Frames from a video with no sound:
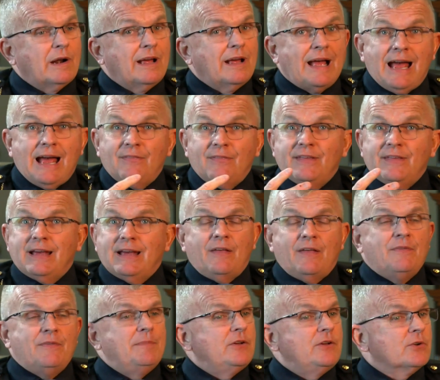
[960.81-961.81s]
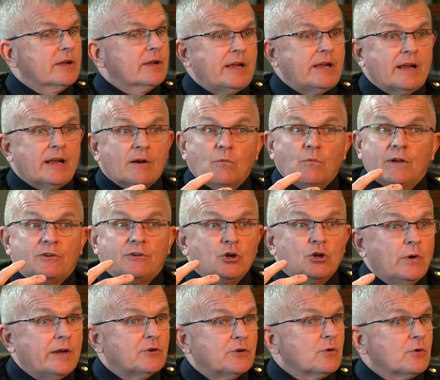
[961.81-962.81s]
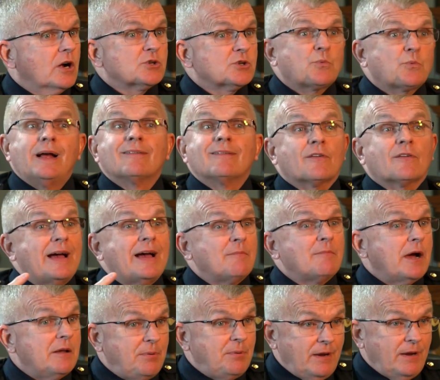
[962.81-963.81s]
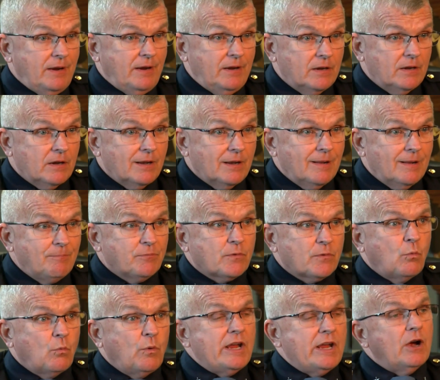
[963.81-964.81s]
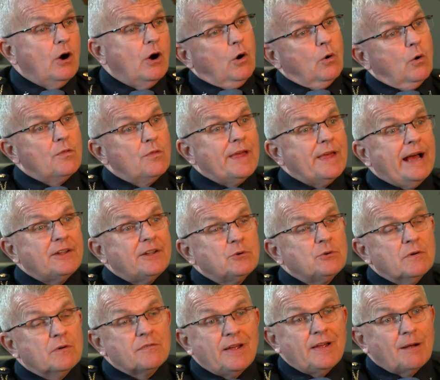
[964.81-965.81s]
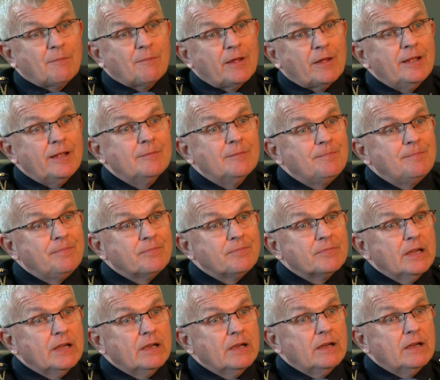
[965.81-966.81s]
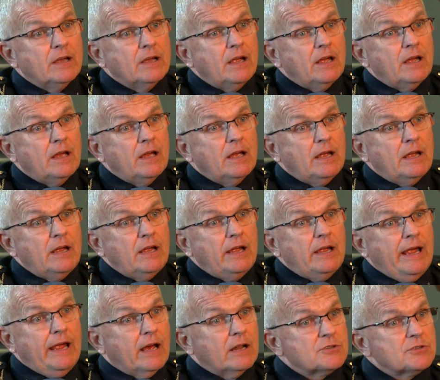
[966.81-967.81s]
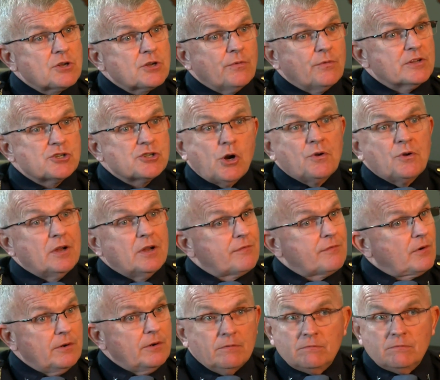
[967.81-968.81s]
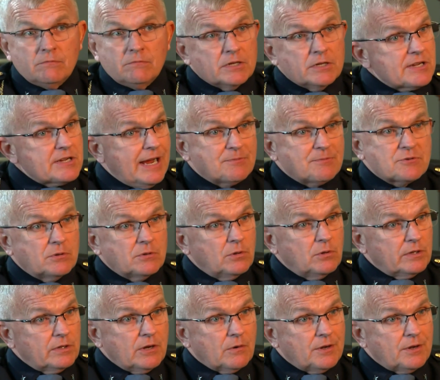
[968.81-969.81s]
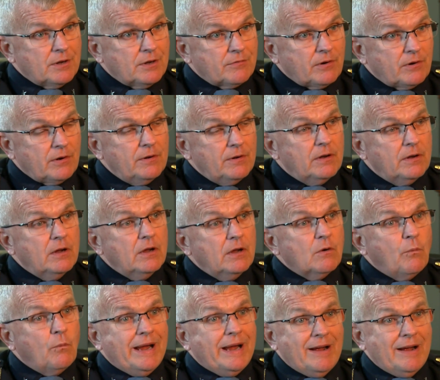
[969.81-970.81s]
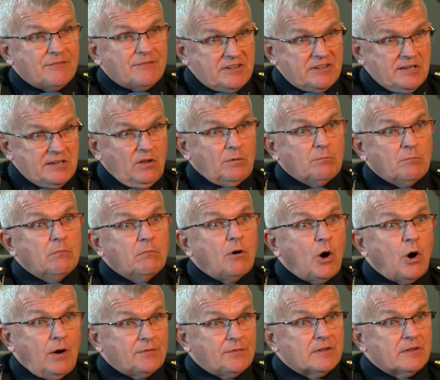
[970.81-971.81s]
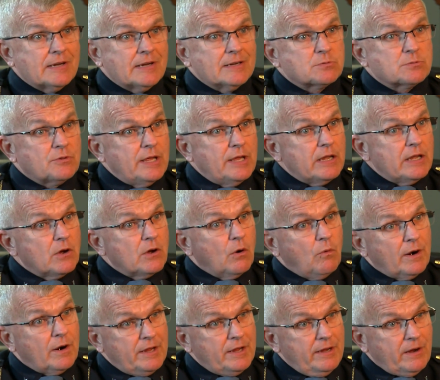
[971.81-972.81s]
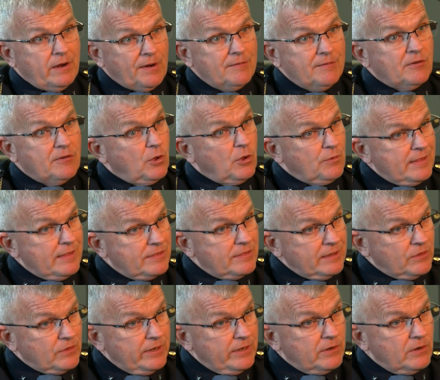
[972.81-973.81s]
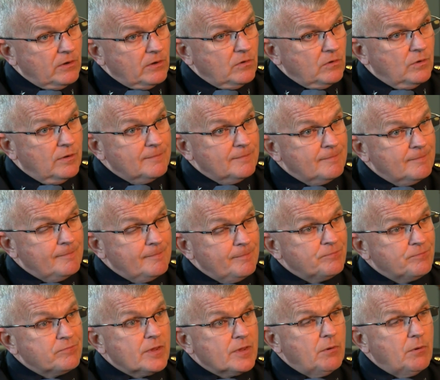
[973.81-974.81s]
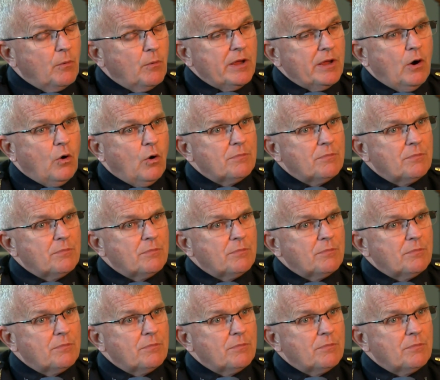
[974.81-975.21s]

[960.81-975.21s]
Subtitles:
How much had they been drinking? What doing drugs? Whatever that might be, we owe that to a family. And so it's no different. It's absolutely no different. We have to tell them oftentimes what they don't want to hear, even though they think they do.